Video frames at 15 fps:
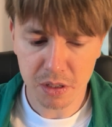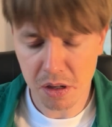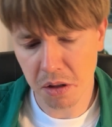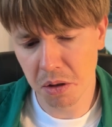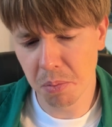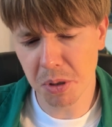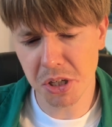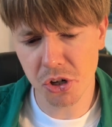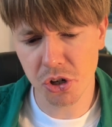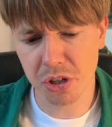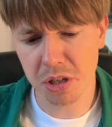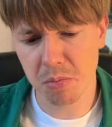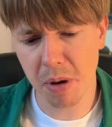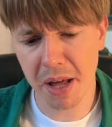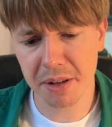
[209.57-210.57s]
the position
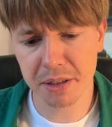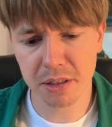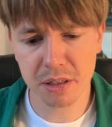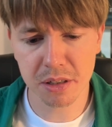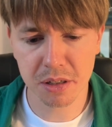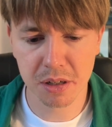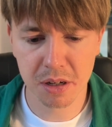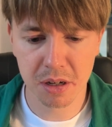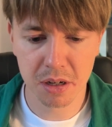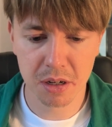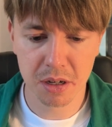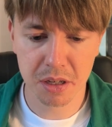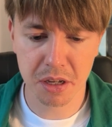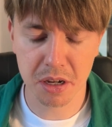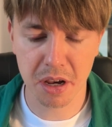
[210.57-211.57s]
is balanced.
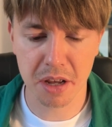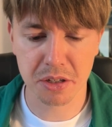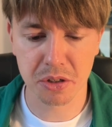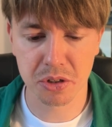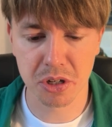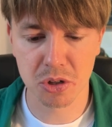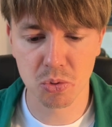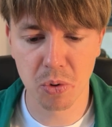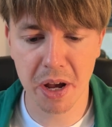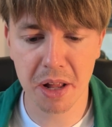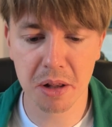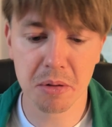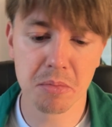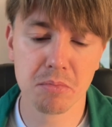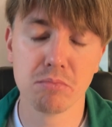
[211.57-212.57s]
He castles as
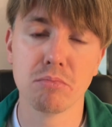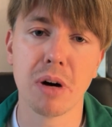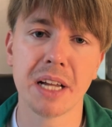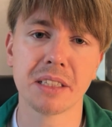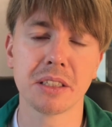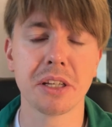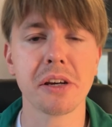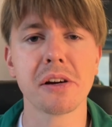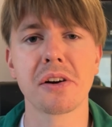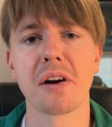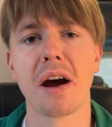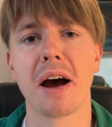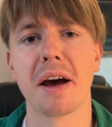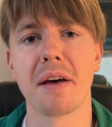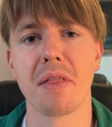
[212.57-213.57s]
well, but here
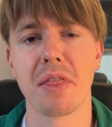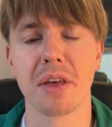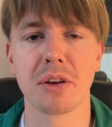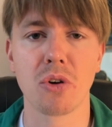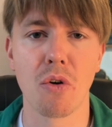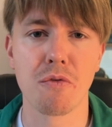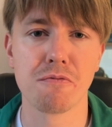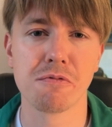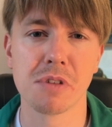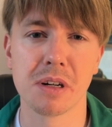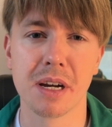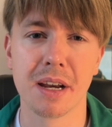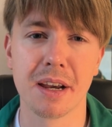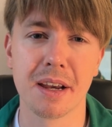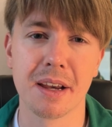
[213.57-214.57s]
I think of
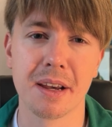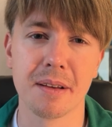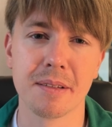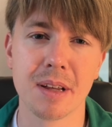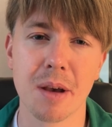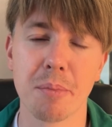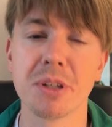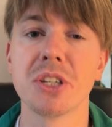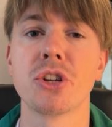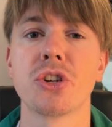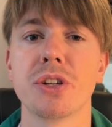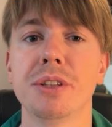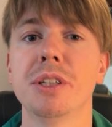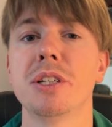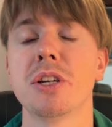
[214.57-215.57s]
a
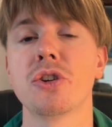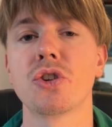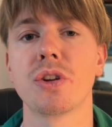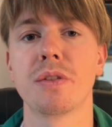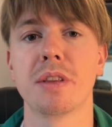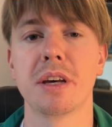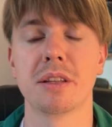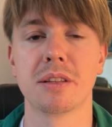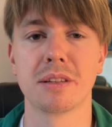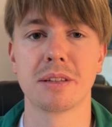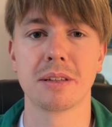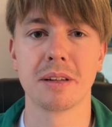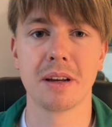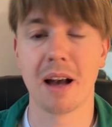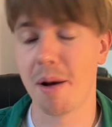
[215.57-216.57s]
positional decision that
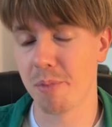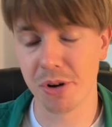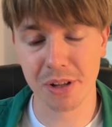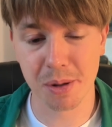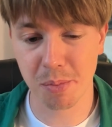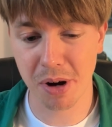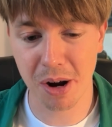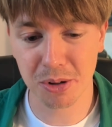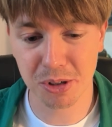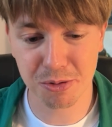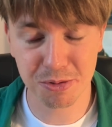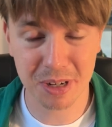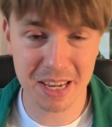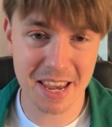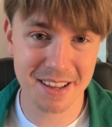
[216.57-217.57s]
I'm really proud
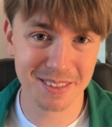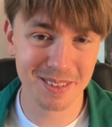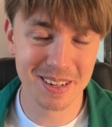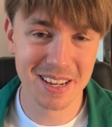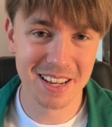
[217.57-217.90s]
of again.